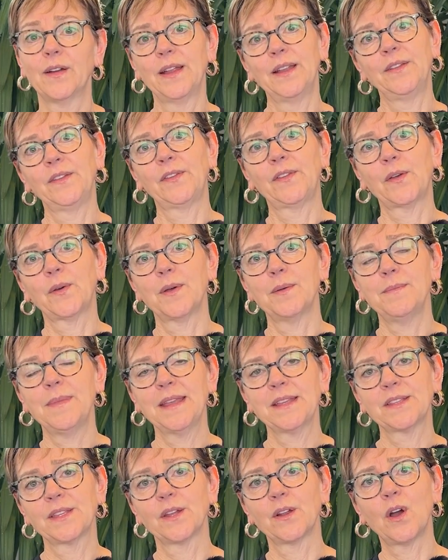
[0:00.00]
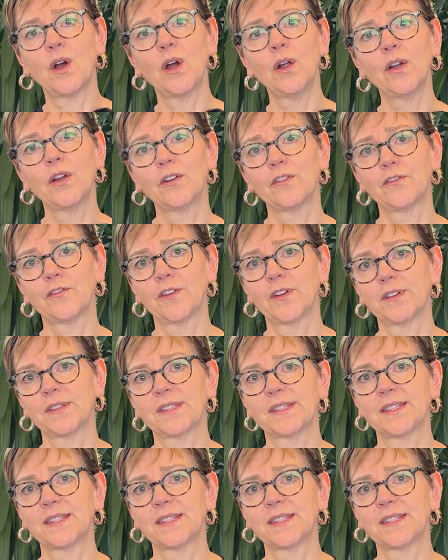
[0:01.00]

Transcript: and so it makes it harder for us